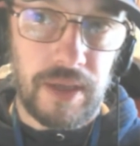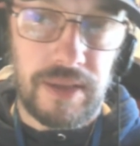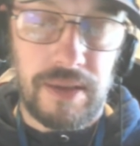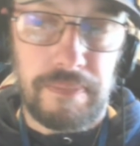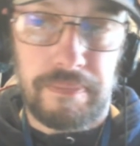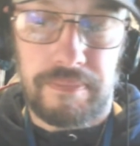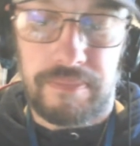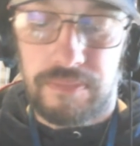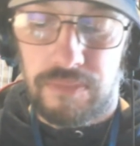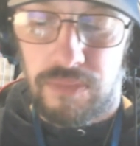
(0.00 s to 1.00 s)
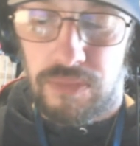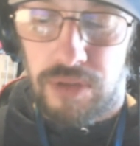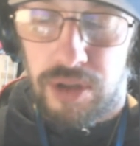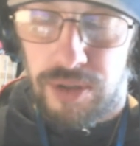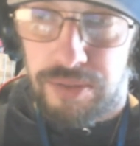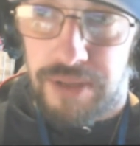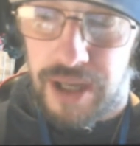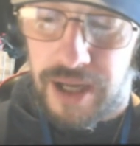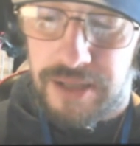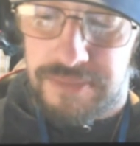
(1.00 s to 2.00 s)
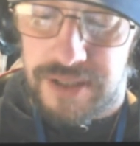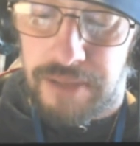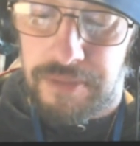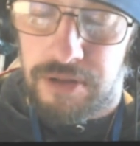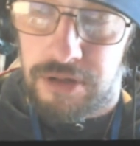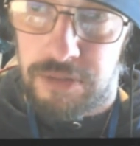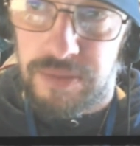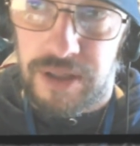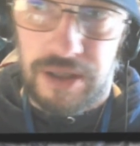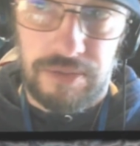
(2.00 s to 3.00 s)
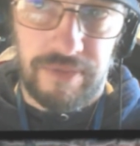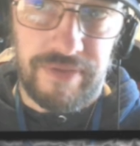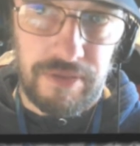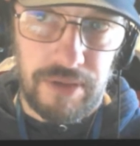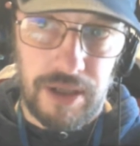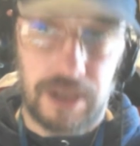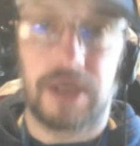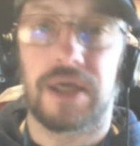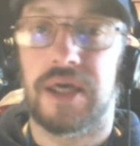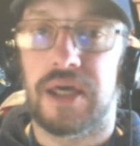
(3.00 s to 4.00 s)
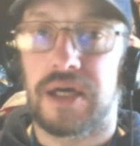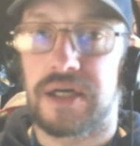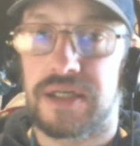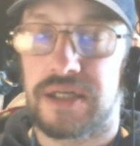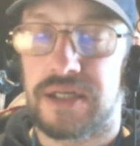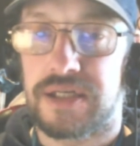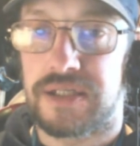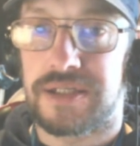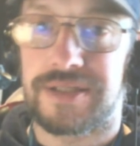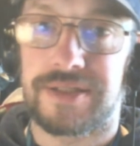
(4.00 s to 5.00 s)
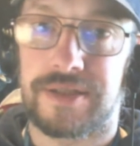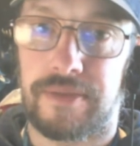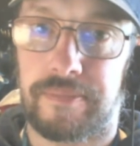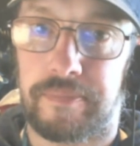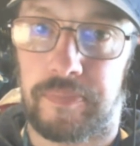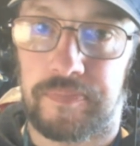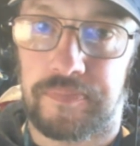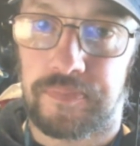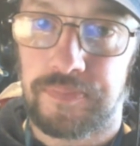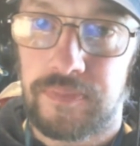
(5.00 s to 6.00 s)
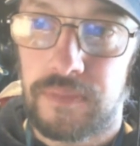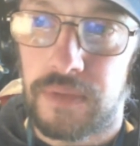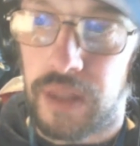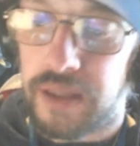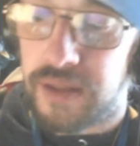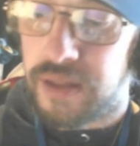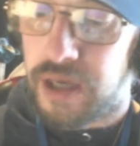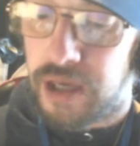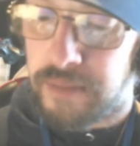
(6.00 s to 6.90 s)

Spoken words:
the the three items I'm going to be reviewing is a